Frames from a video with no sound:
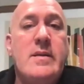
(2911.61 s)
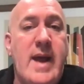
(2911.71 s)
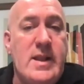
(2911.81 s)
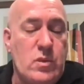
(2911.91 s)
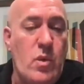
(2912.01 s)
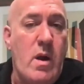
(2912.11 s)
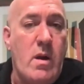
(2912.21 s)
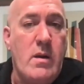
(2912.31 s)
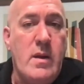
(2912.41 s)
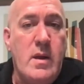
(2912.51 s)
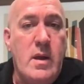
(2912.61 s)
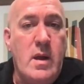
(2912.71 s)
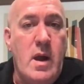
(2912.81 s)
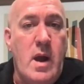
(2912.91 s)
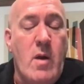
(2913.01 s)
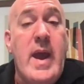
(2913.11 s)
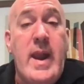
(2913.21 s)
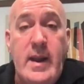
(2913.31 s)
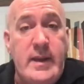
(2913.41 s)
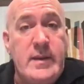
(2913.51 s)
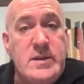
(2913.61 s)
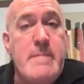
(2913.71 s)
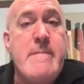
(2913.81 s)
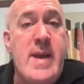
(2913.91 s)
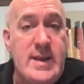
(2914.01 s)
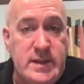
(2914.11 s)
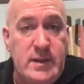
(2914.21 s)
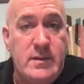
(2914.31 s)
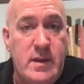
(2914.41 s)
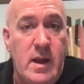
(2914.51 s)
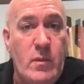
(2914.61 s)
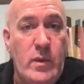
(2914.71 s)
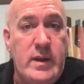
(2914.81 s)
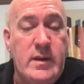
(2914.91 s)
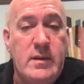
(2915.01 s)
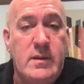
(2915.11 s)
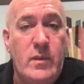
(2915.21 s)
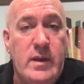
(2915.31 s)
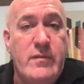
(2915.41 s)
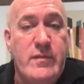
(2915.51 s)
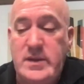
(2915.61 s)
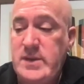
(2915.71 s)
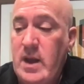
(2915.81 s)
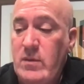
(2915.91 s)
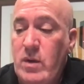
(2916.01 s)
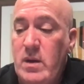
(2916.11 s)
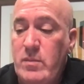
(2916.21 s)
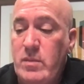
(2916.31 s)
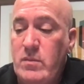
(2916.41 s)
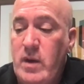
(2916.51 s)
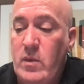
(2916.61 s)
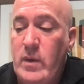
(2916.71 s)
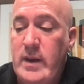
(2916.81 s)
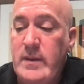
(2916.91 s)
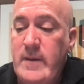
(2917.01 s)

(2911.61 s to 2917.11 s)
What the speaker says: that's where our editing is amazing, and we can fix that right away.